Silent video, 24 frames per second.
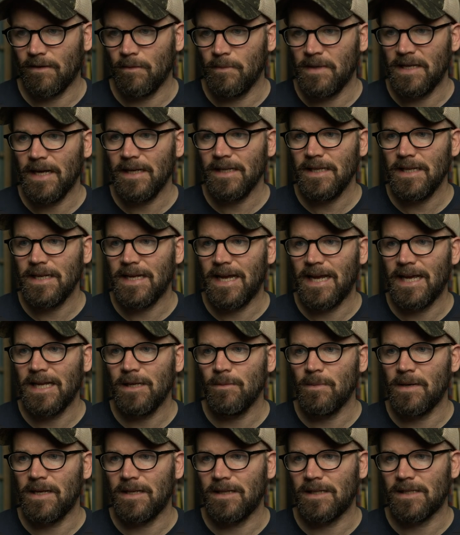I mean, I can
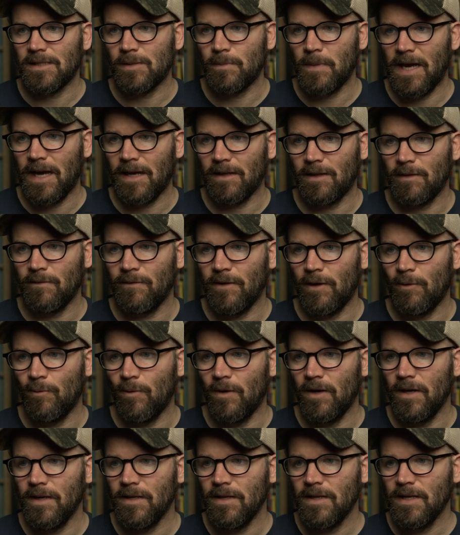animate this path if I
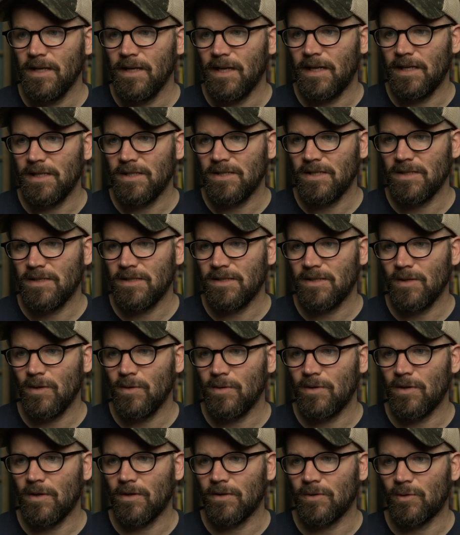want, and it's just so
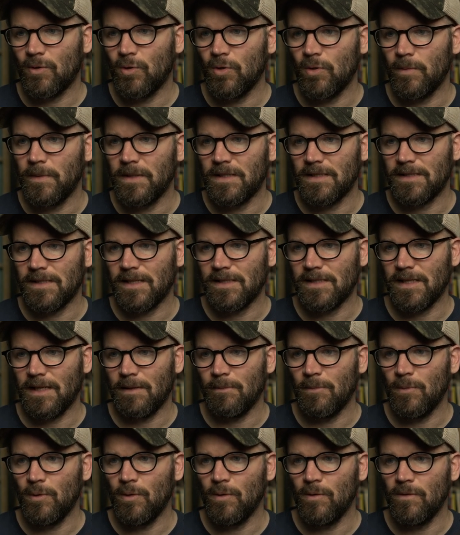darn cool because as I
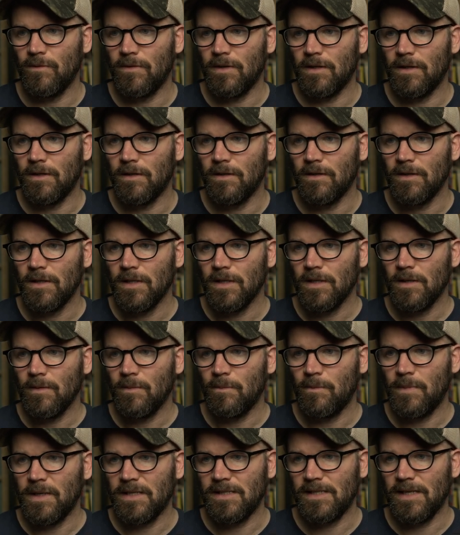move the
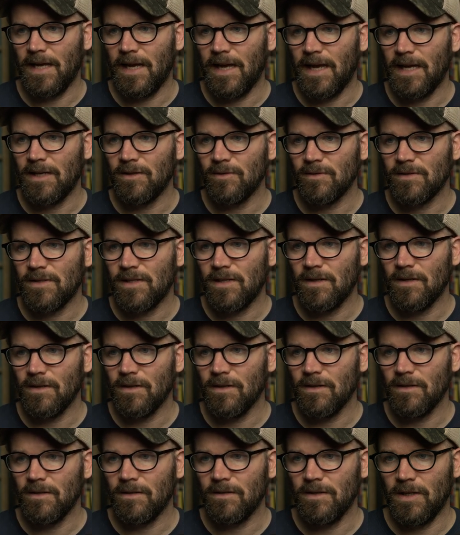Bezier handles
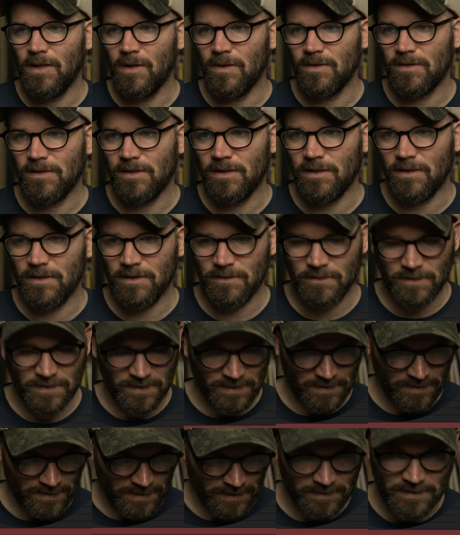here, you know, it's gonna
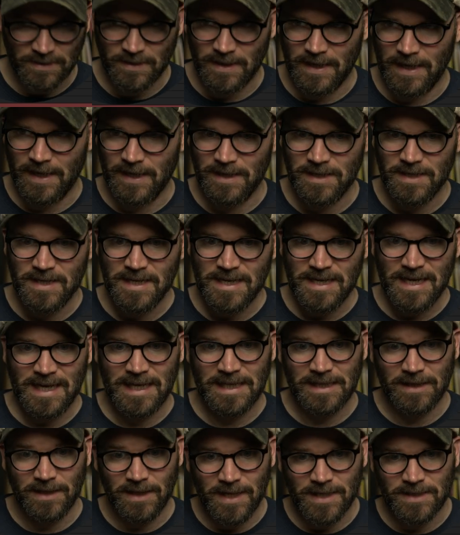stick to that,
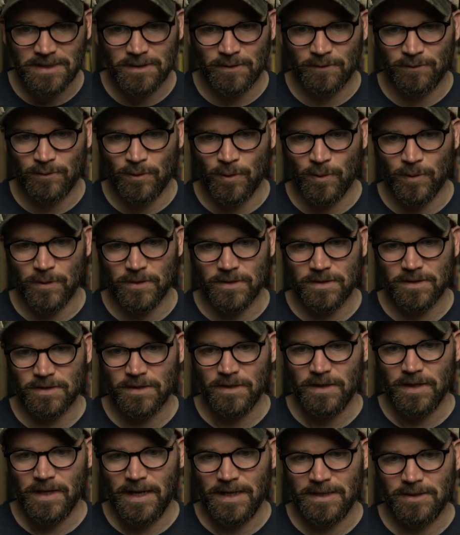unless of course
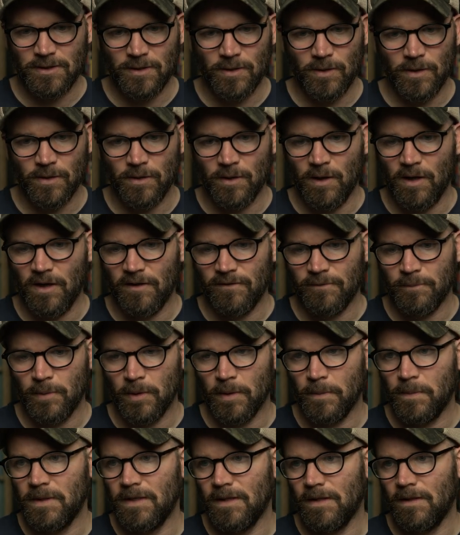I turn off
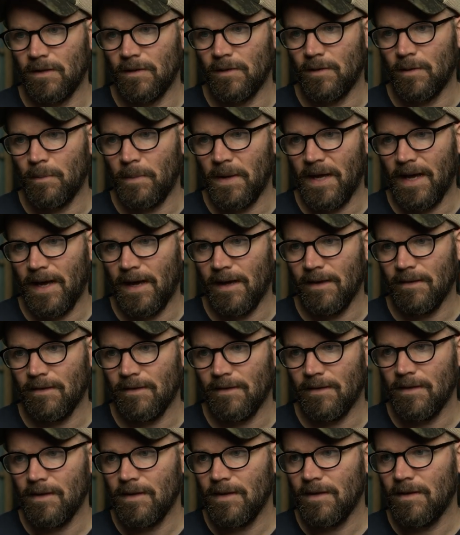perpendicular to
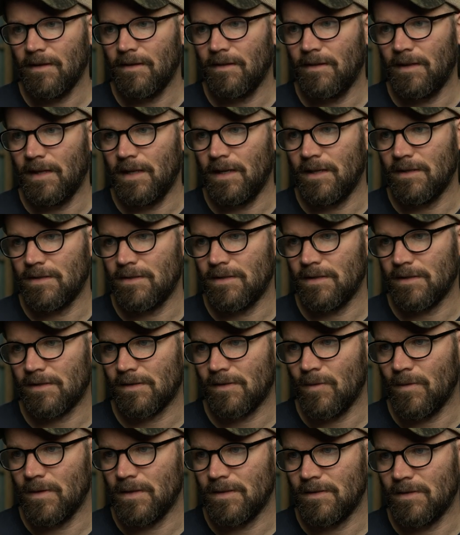path, then it's just
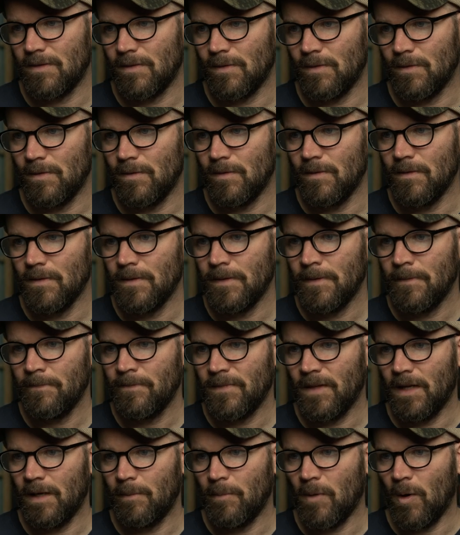going to
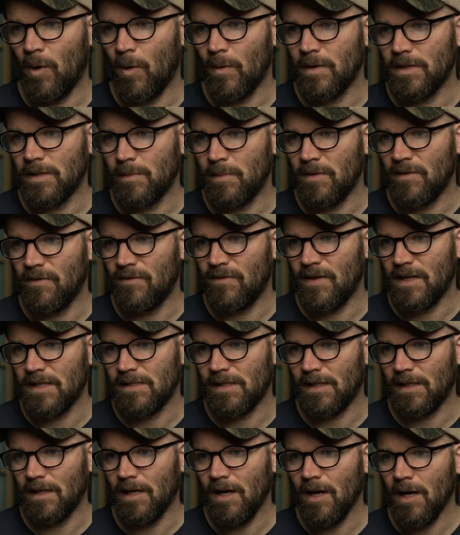always be
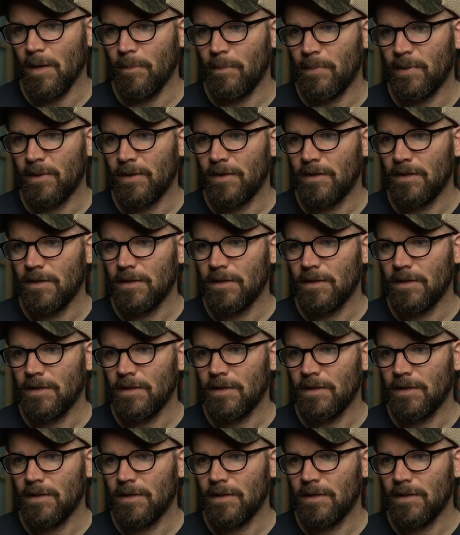facing up.